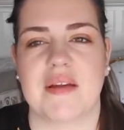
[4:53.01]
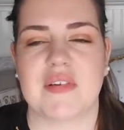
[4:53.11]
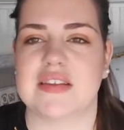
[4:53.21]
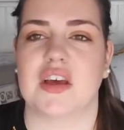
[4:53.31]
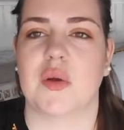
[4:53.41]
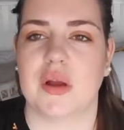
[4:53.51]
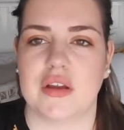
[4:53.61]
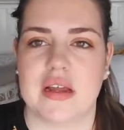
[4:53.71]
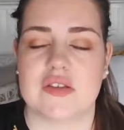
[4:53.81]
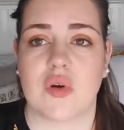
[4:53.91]
if that's all you want
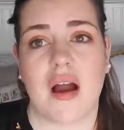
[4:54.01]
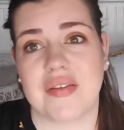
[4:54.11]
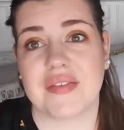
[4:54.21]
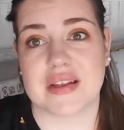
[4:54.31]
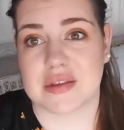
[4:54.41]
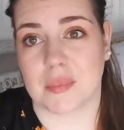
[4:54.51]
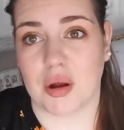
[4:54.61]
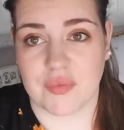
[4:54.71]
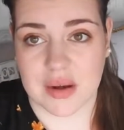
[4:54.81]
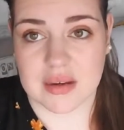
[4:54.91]
your nails for, I think that's a
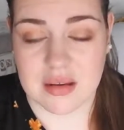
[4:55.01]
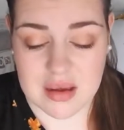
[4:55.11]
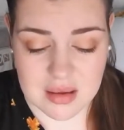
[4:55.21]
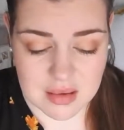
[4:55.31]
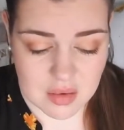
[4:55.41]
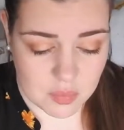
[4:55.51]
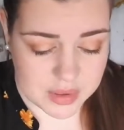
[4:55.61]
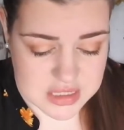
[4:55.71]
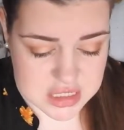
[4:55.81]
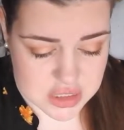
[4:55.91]
perfect
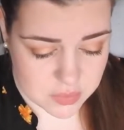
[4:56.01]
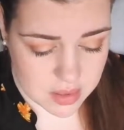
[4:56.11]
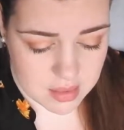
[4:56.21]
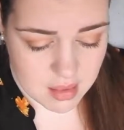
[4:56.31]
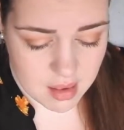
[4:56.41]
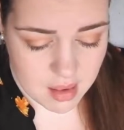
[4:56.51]
way to do it.